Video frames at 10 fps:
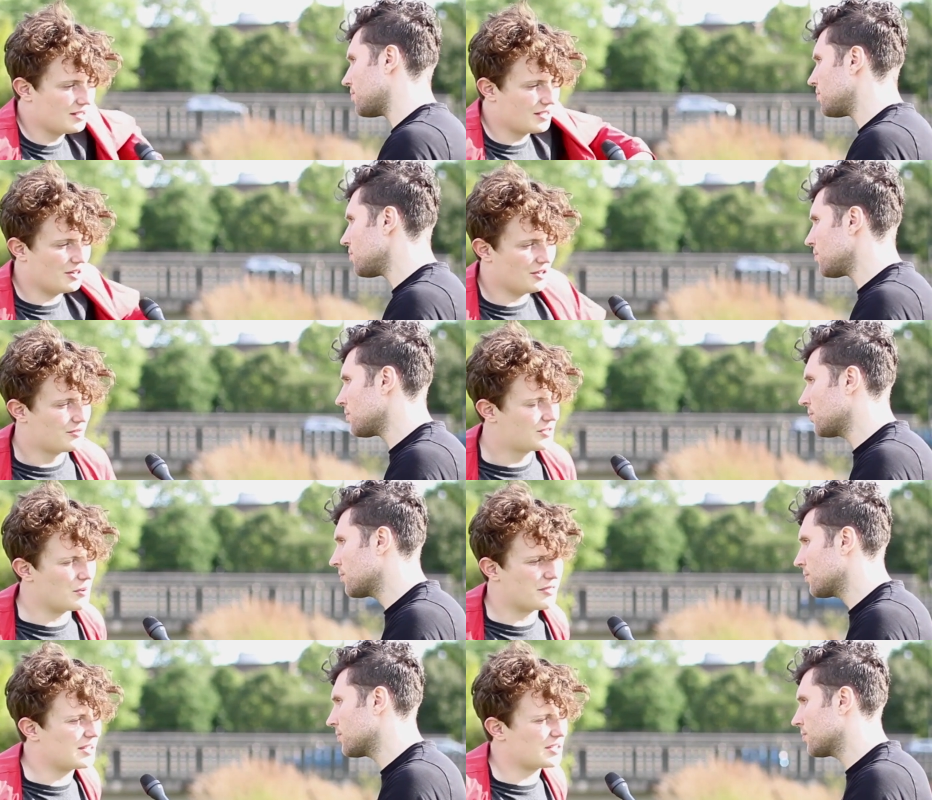Speaker 1: you know,
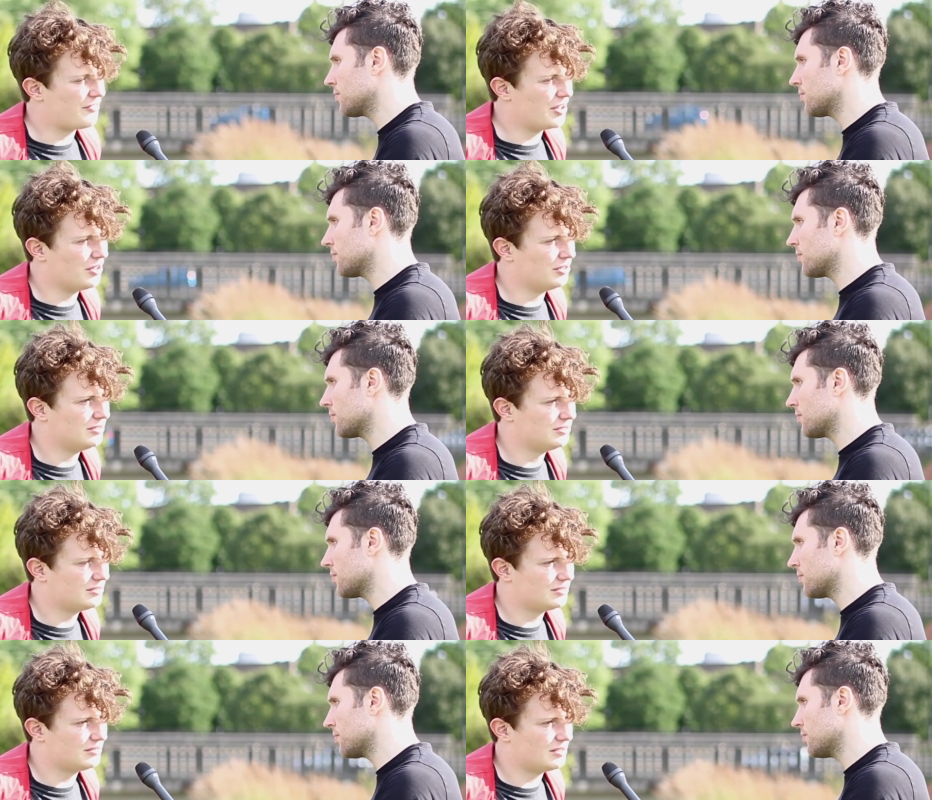some things I feel
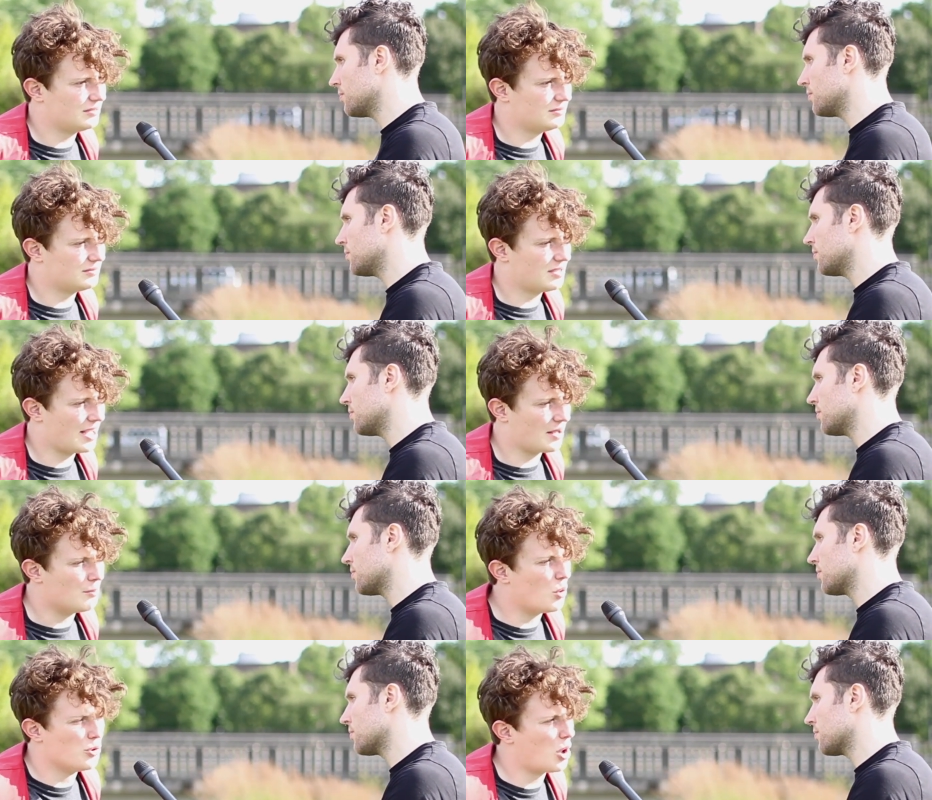I am
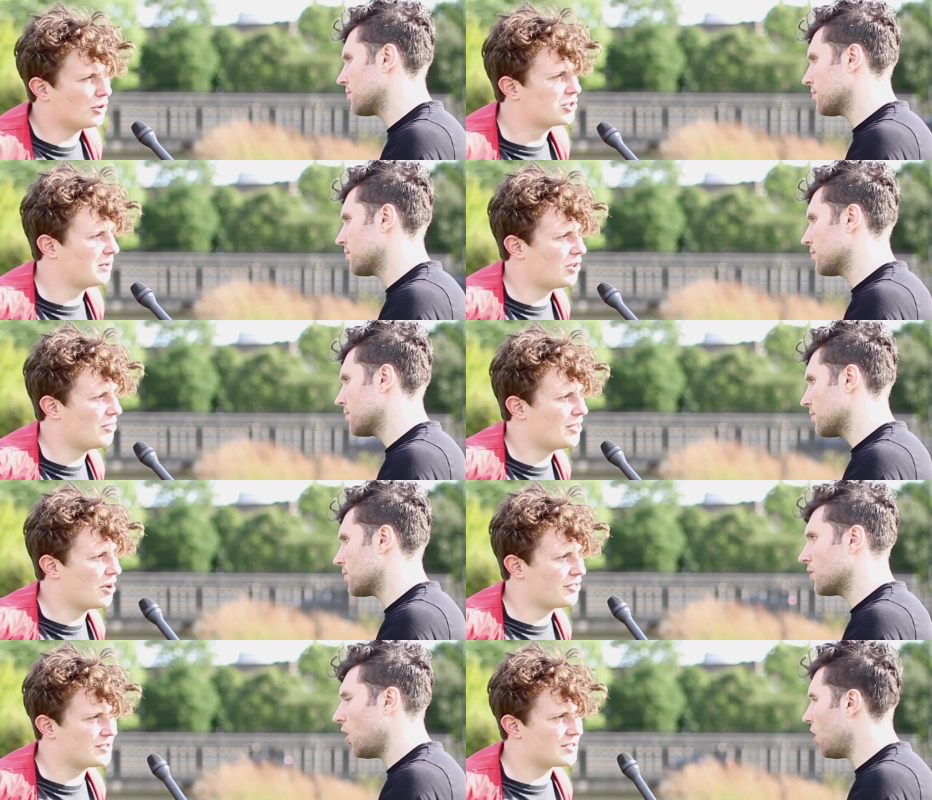more knowledgeable on than
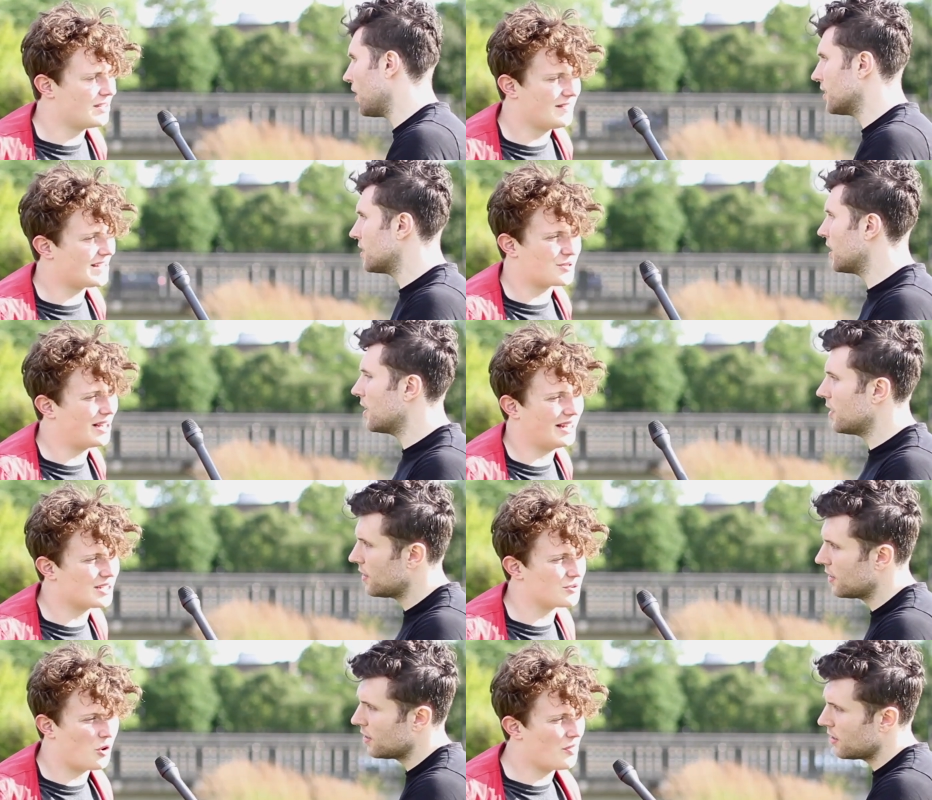others, oh, and this really
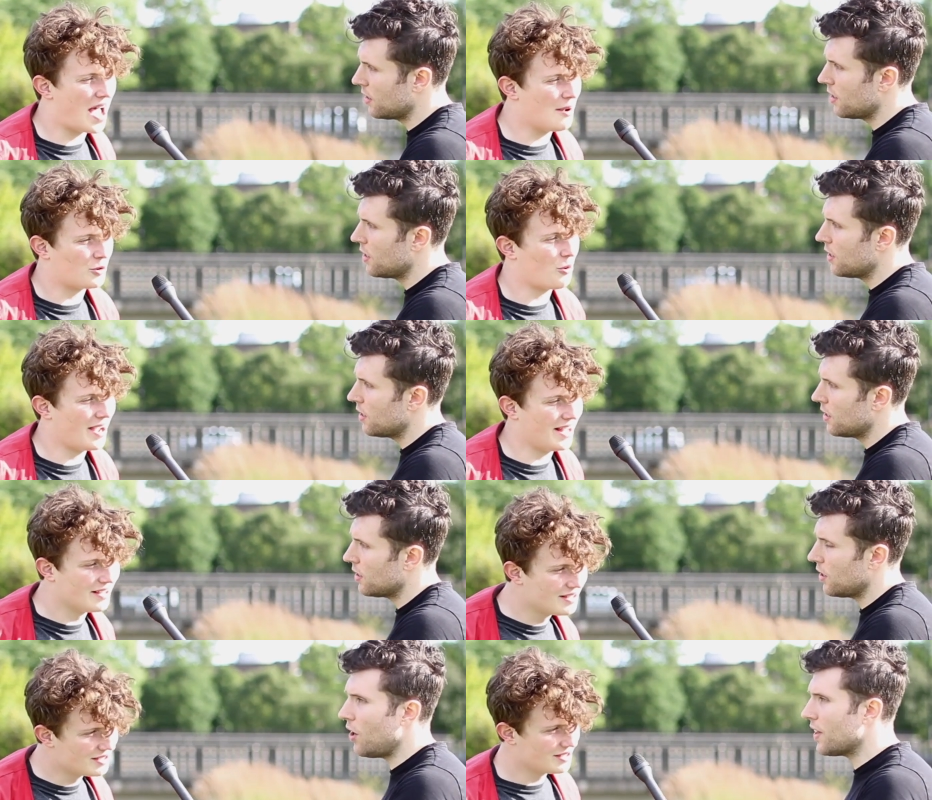isn't one that I'm quite.
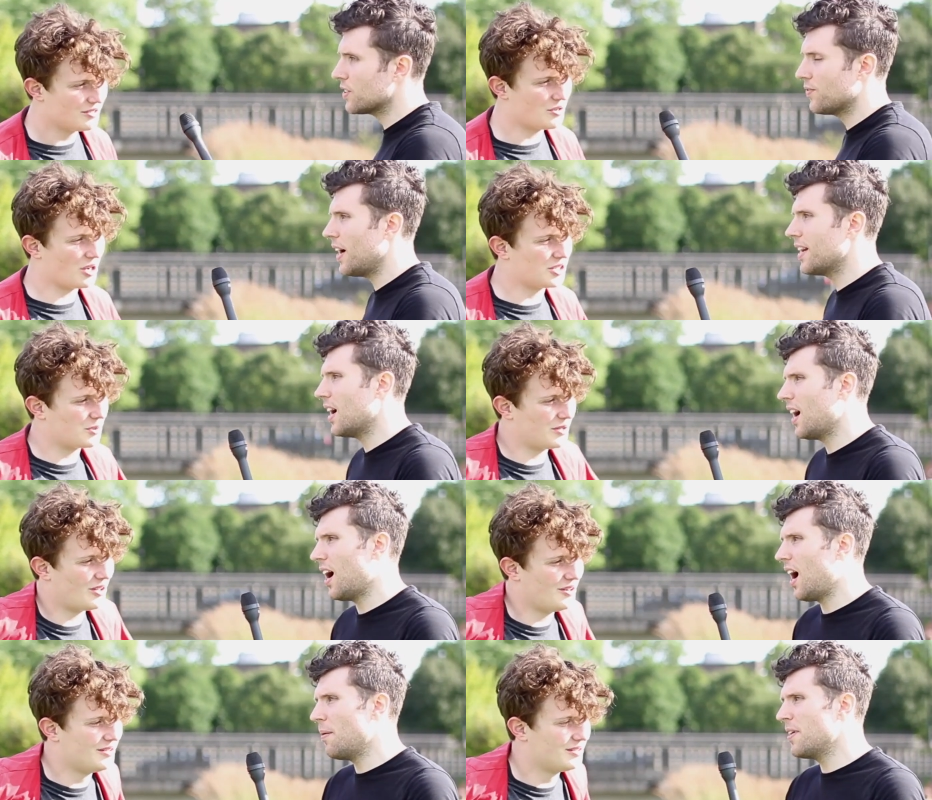
Speaker 2: Oh, that's knowledgeable
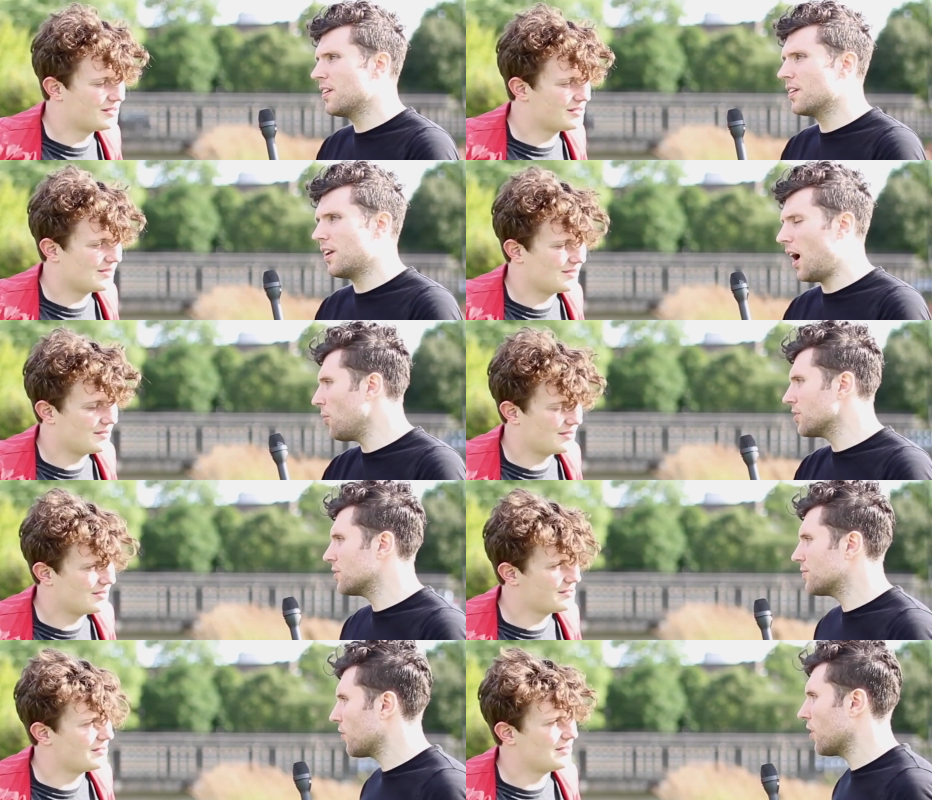fine. On. I mean, I
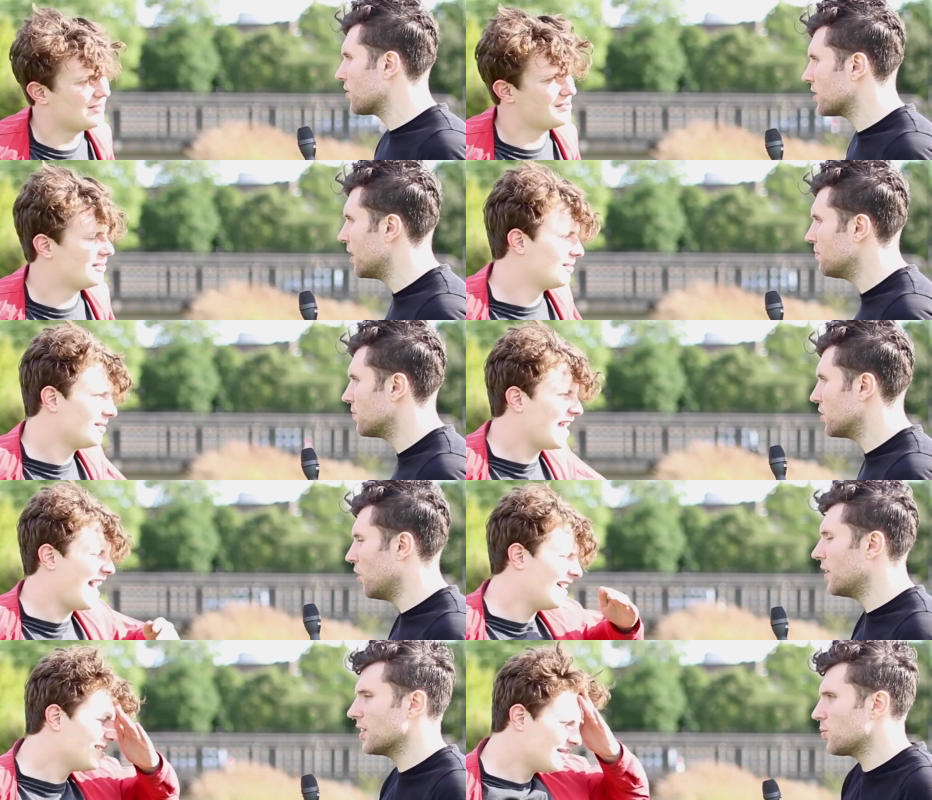wasn't for a long time, you
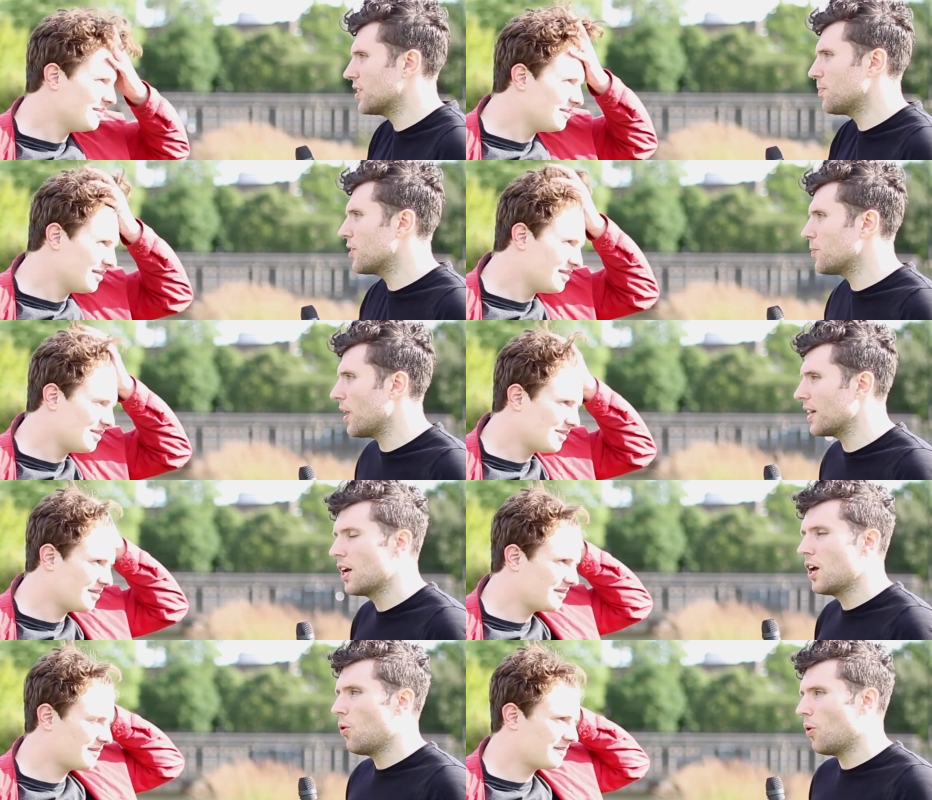know, and that's what it's about. It's about like
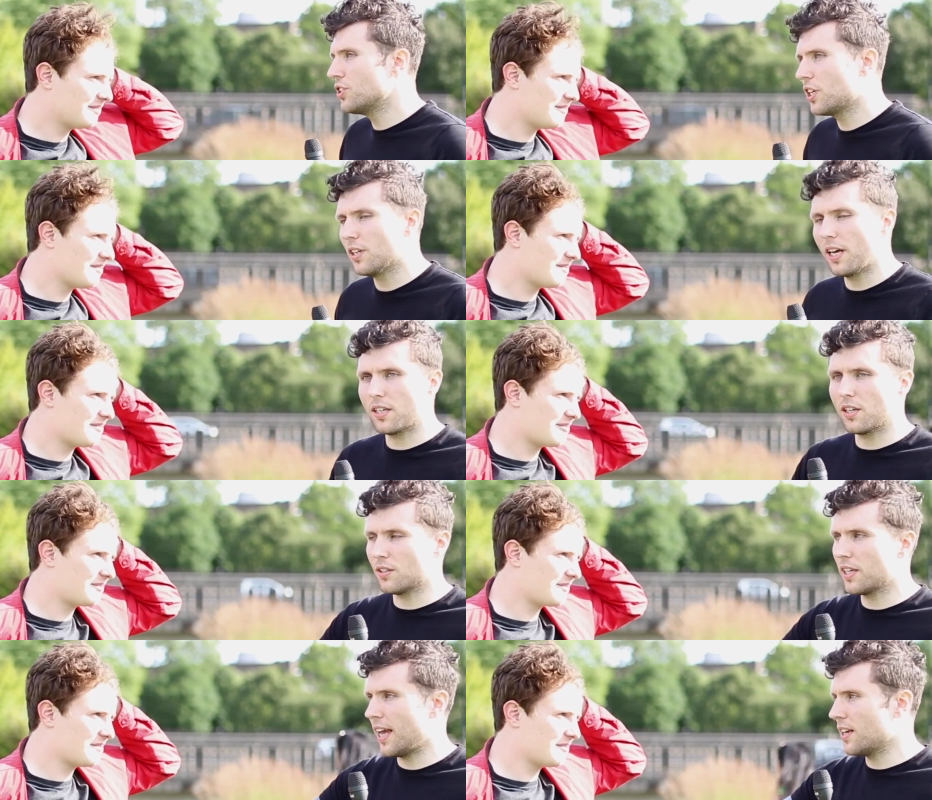once you like you,
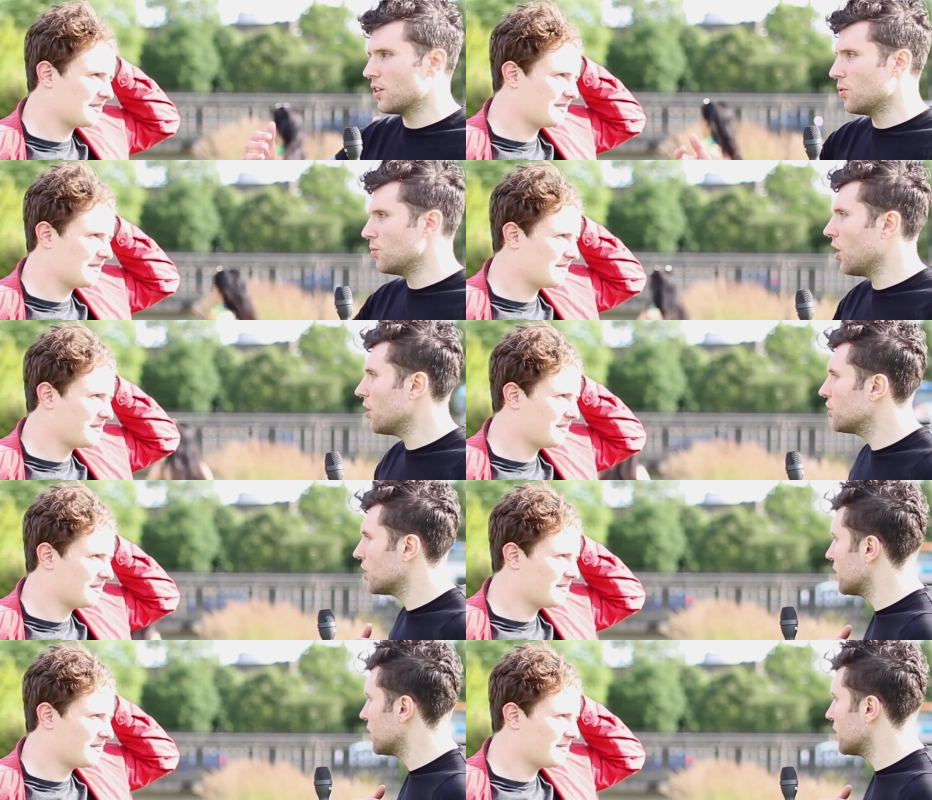you gain new knowledge, you